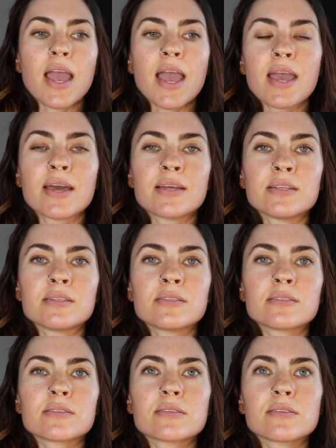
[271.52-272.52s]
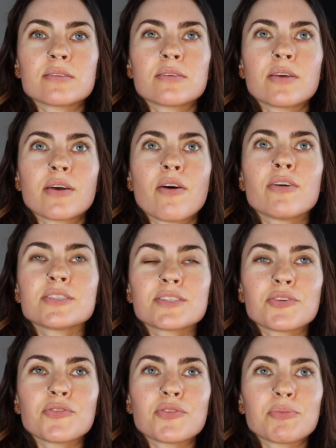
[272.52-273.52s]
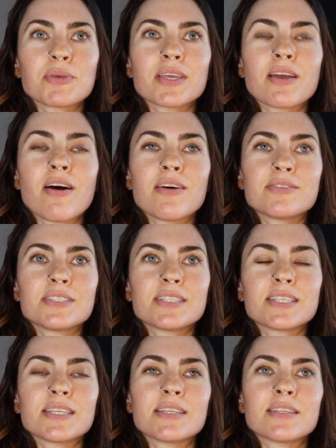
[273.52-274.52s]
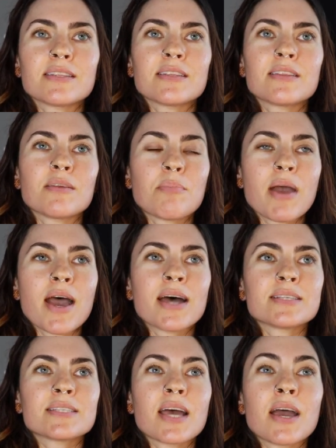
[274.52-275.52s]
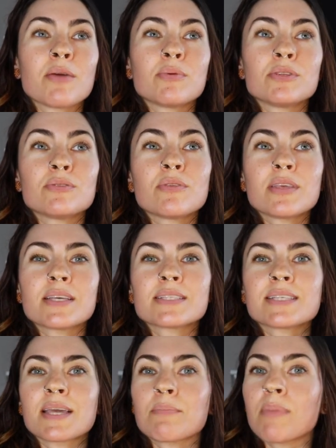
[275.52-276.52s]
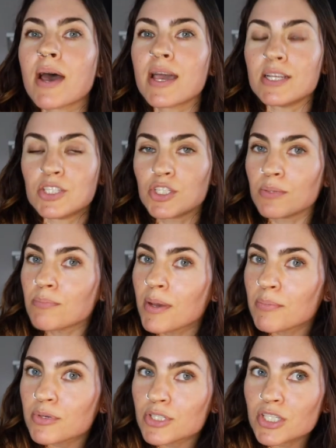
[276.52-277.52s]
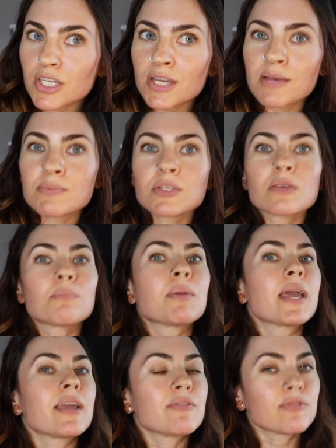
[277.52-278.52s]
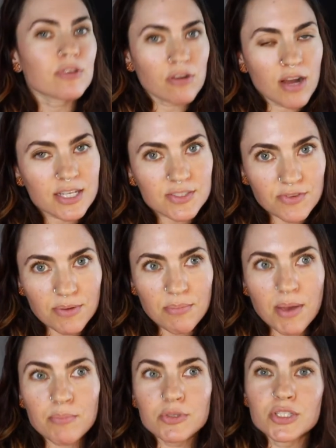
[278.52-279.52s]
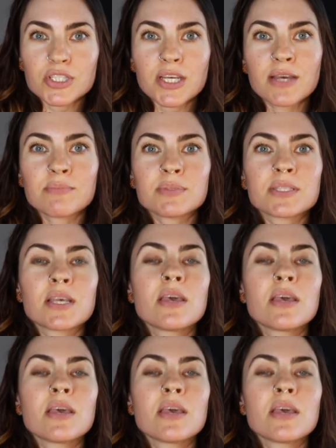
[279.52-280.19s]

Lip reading: And also for me, often in the past, I would do things like buy gym memberships, pay for CrossFit memberships,